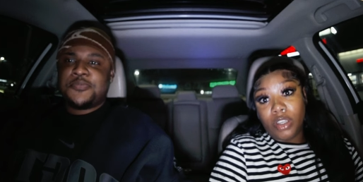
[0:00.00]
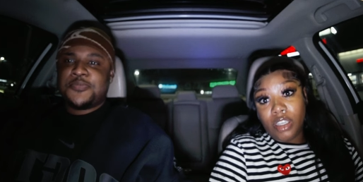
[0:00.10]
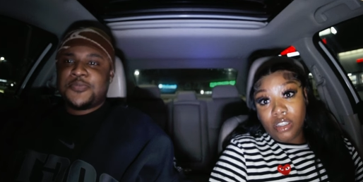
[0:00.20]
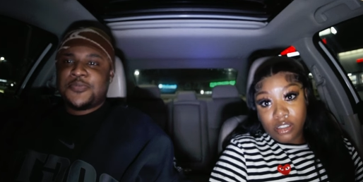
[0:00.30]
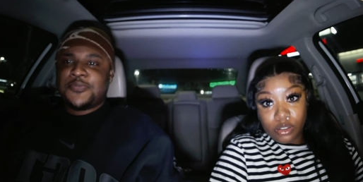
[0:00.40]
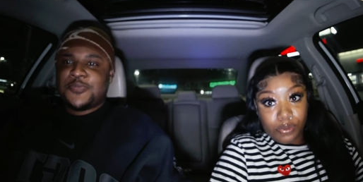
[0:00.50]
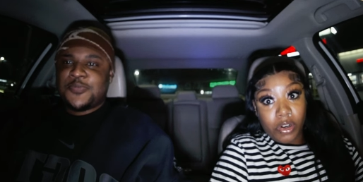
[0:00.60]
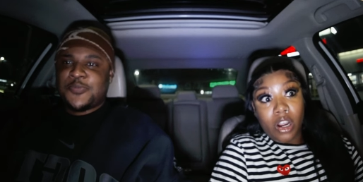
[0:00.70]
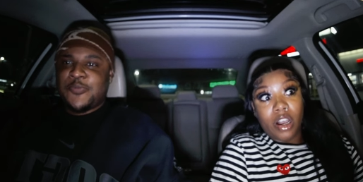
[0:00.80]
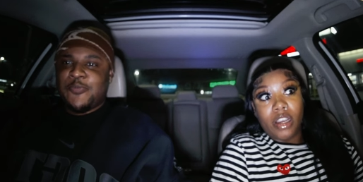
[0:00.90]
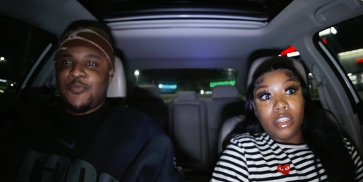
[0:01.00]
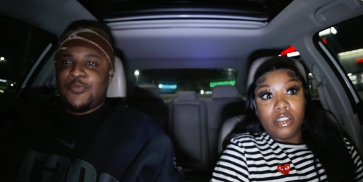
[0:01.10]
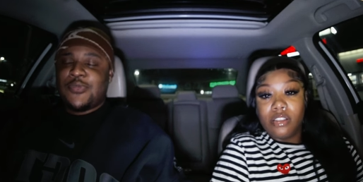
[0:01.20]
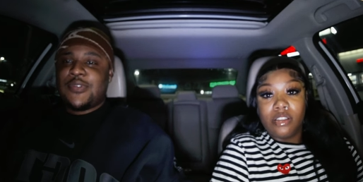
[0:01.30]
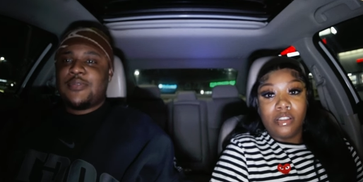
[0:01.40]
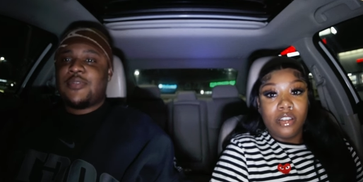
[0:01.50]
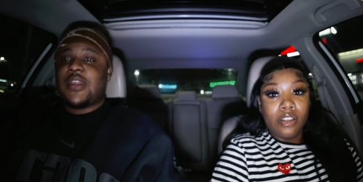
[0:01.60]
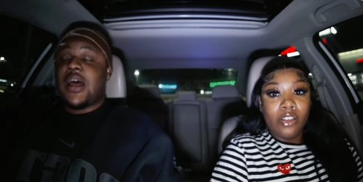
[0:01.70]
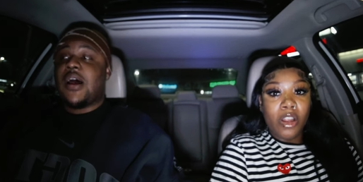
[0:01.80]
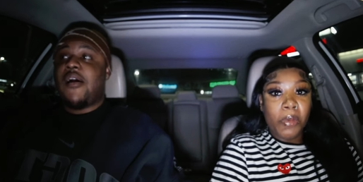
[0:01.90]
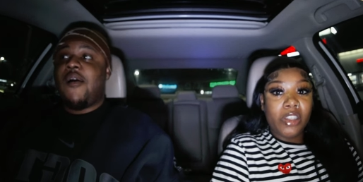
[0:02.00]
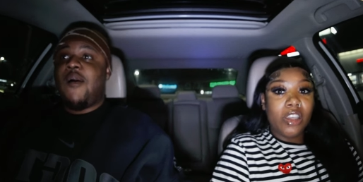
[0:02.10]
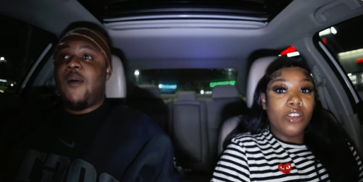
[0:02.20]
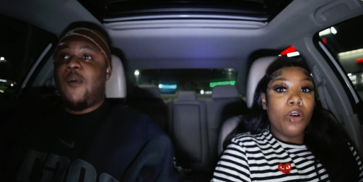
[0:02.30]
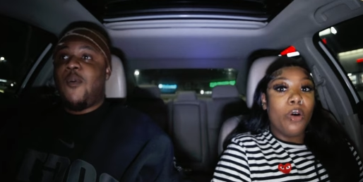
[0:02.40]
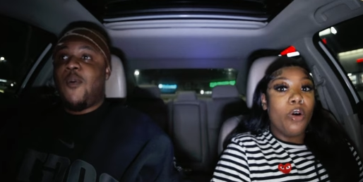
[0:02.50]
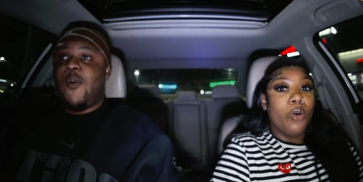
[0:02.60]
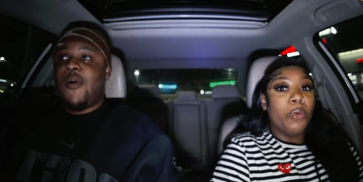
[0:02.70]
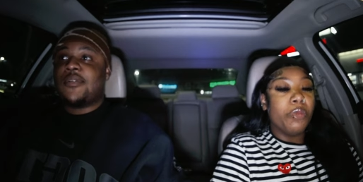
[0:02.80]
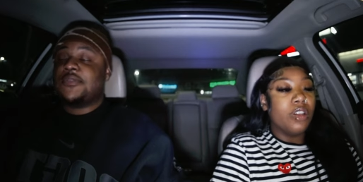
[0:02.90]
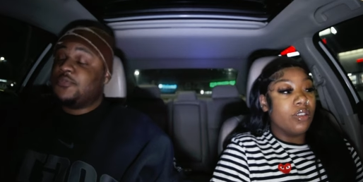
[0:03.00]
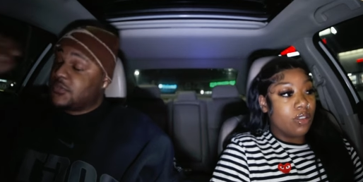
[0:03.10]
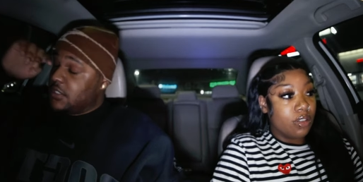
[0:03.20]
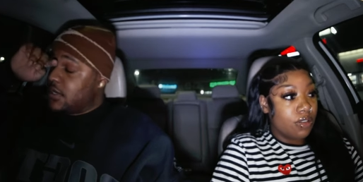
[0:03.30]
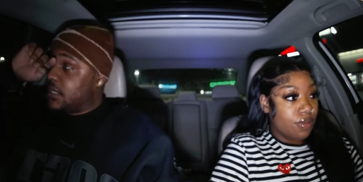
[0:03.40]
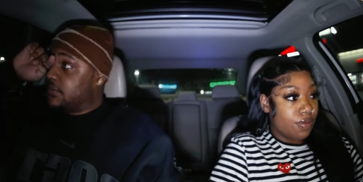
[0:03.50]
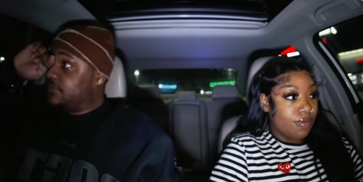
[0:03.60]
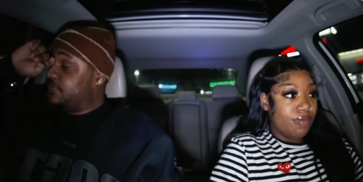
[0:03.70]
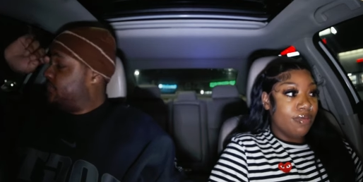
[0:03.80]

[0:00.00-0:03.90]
Speaker 1: wings, fries. You're not about to get no whole meal. You're right.